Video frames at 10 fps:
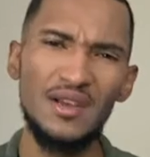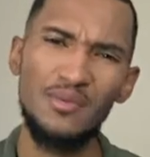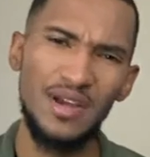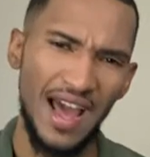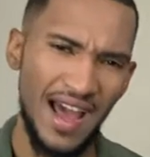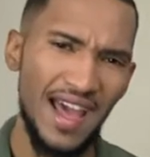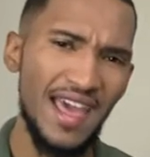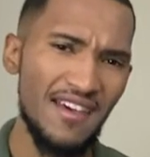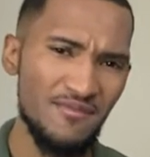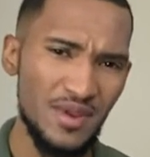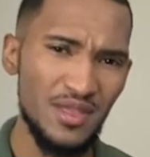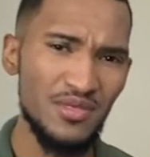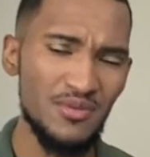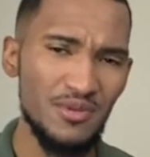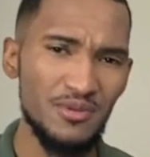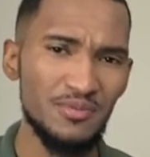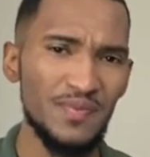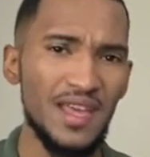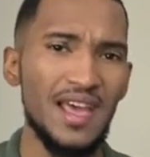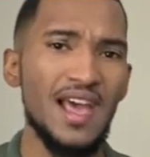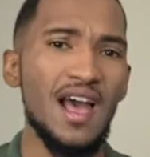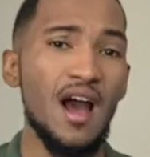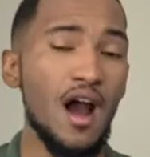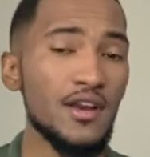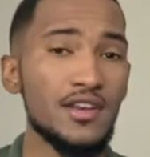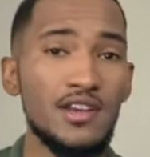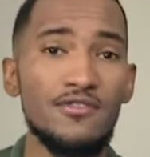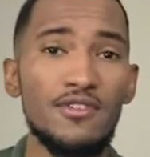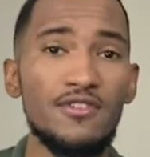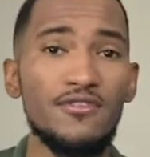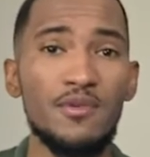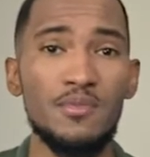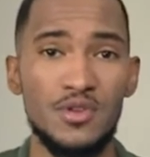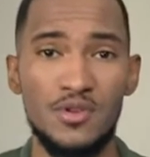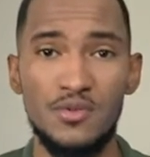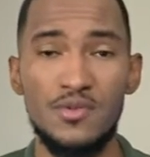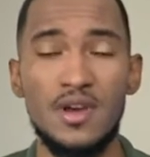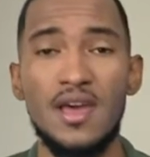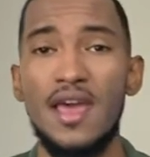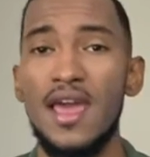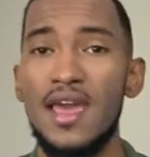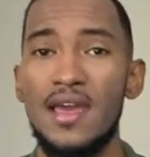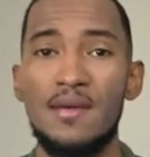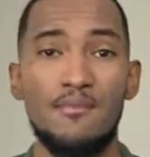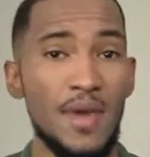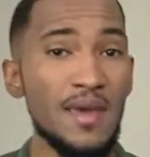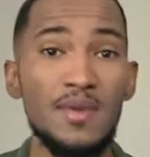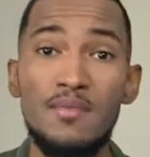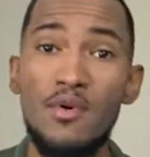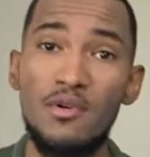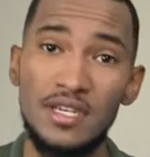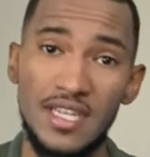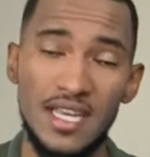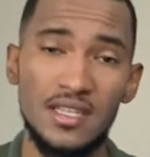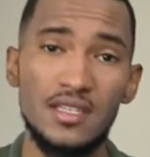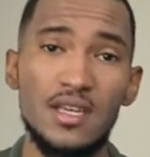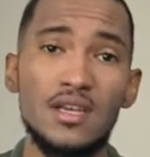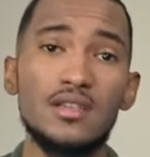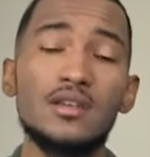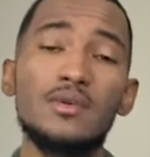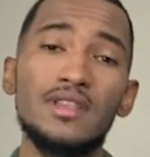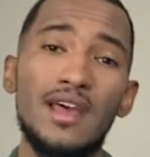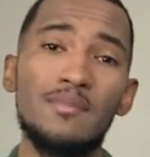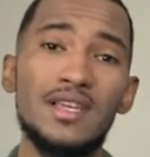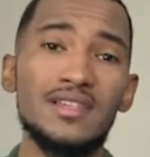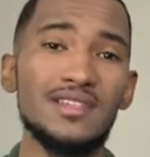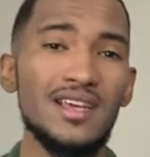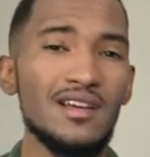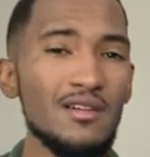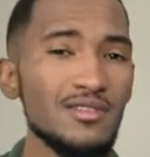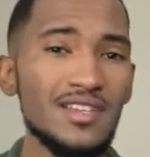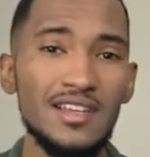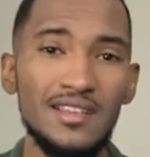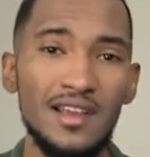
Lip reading: and what I have been through are different from you, and maybe more intense. So with that being said, go seek a